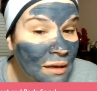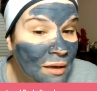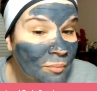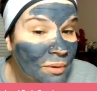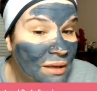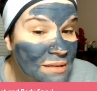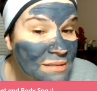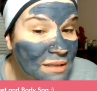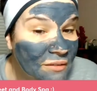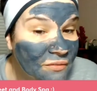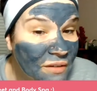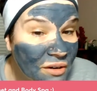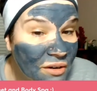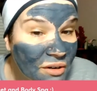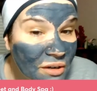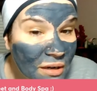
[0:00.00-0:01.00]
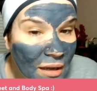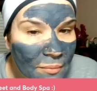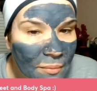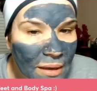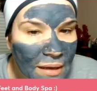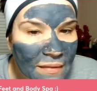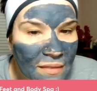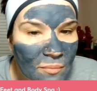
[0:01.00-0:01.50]
because I figured I'd
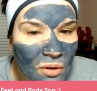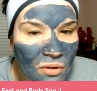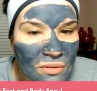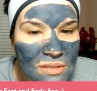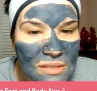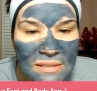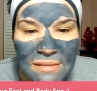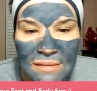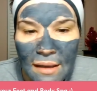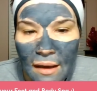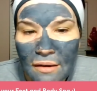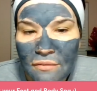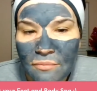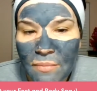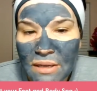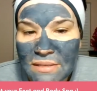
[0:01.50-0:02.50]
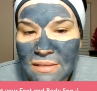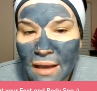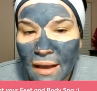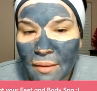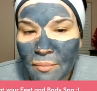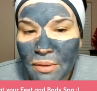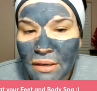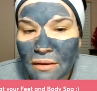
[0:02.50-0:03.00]
make the most out of my
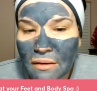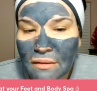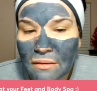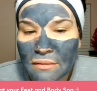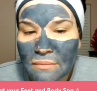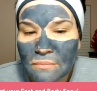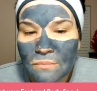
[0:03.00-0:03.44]
time here.